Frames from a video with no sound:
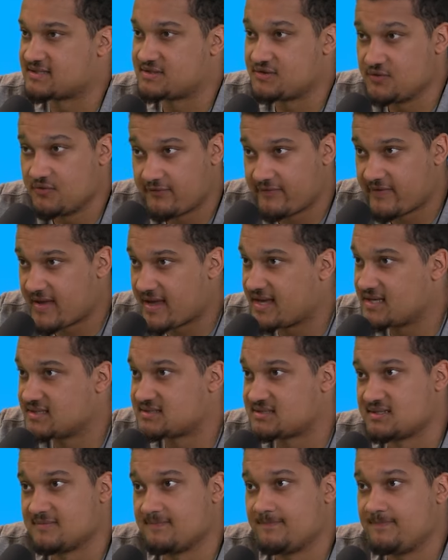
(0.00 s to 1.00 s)

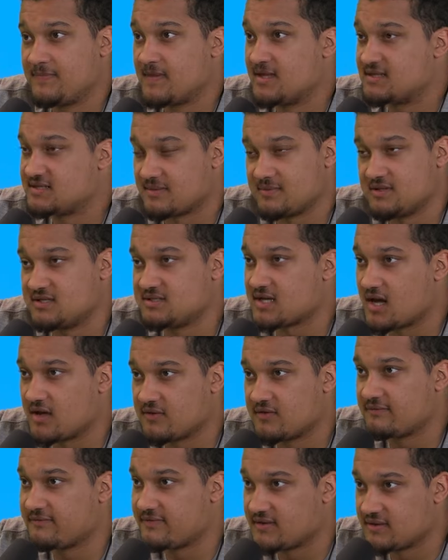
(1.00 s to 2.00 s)
Two-Face and some of these
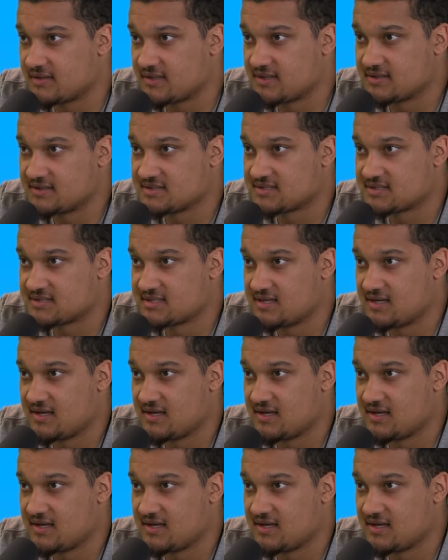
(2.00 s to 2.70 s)
other villains